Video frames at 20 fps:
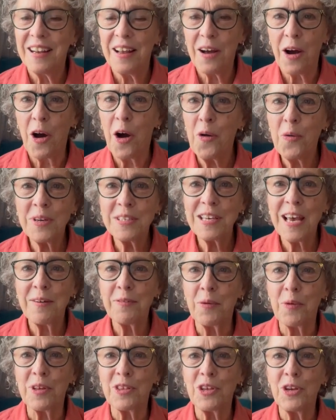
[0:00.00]
Always have
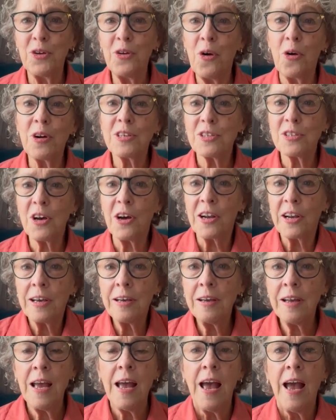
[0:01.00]
it with you, or sauna.
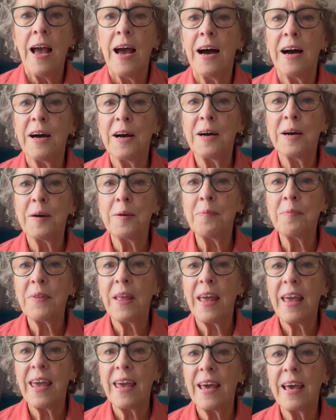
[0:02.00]

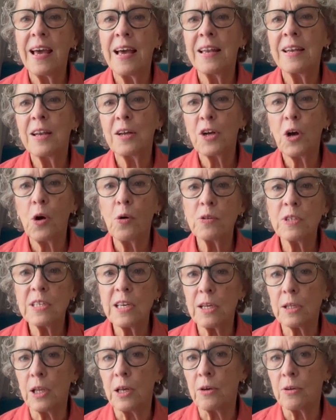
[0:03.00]
And cozy
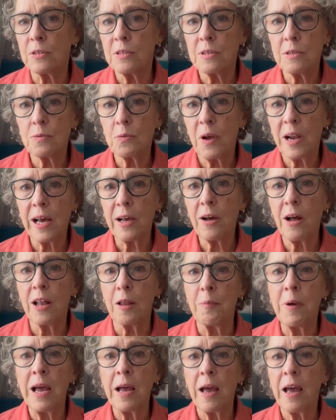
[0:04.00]
clothes is what I call
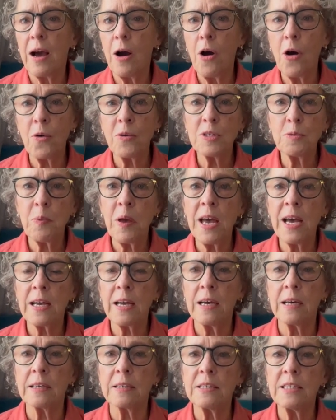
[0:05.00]
them. I always pack
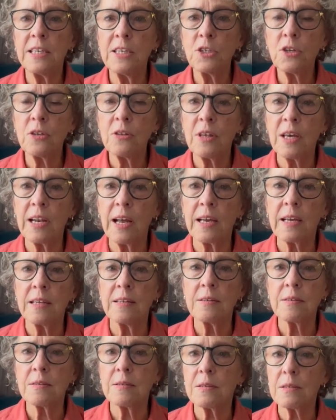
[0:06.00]
a t-shirt that I can
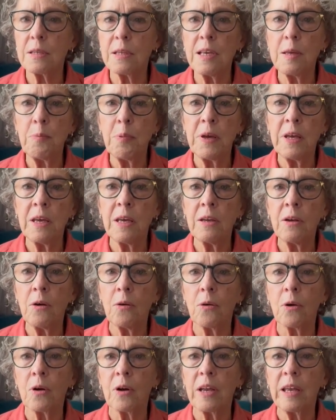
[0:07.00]
sleep in
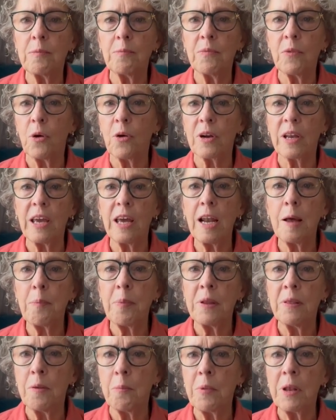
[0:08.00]
or get up
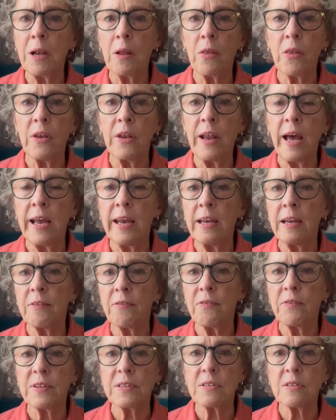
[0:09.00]
in the middle of the night
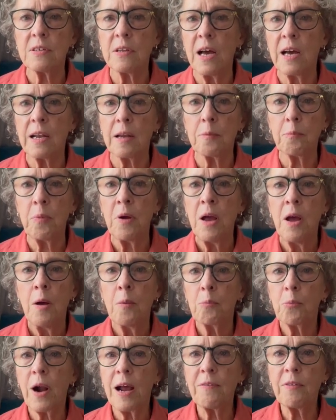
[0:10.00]
if it's not a
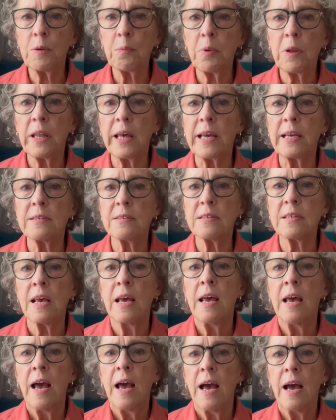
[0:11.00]
private place.
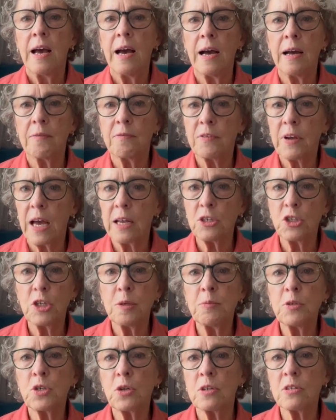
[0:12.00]
I've got
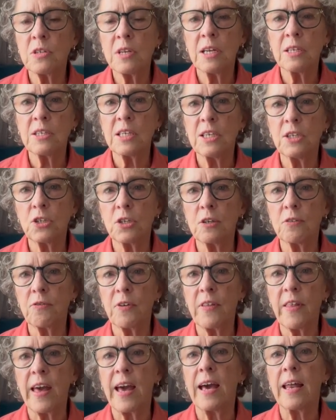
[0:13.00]
gym shorts and a t-shirt for
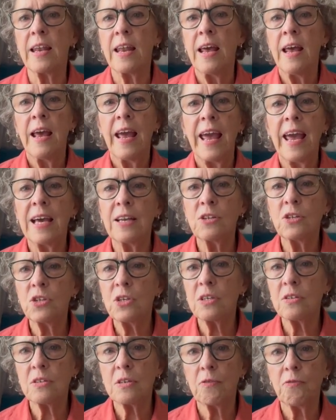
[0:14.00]
that. And
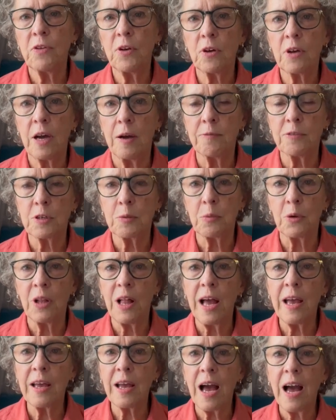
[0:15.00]
just to feel comfortable.
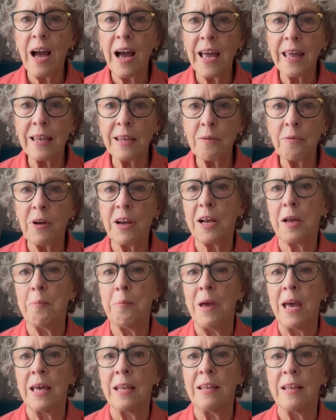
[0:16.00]
I highly
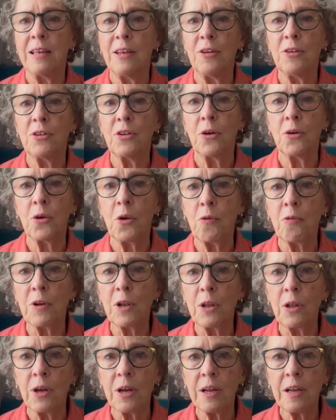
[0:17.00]
recommend that you don't
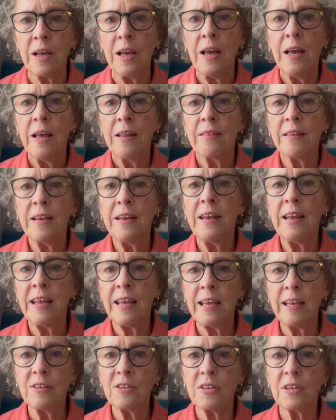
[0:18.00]
overlook the
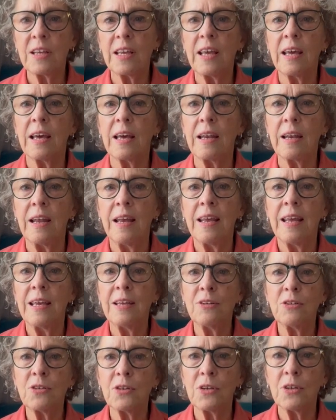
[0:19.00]
need to get
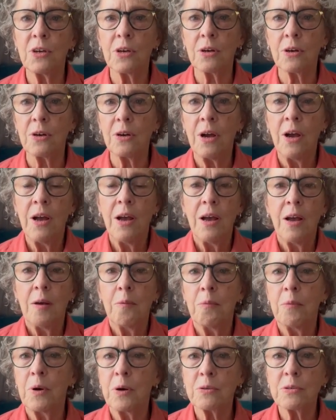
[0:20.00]
into your
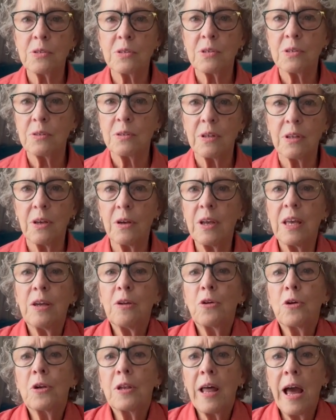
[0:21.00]

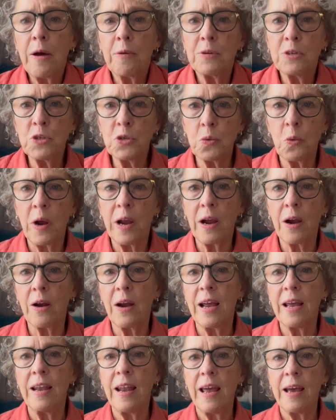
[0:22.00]
lounge wear
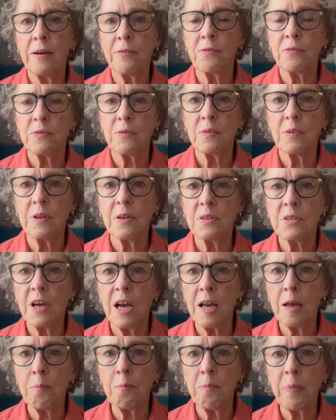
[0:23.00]
and have
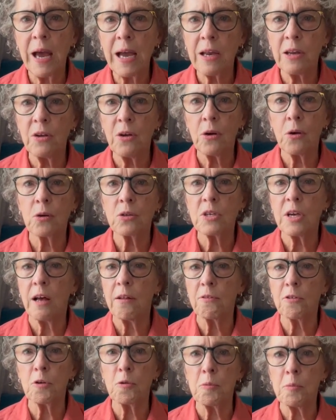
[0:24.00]
time back in your hotel
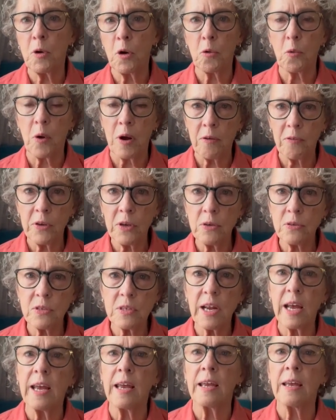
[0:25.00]
room or wherever you're
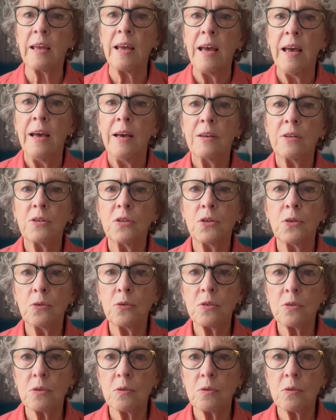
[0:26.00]
staying to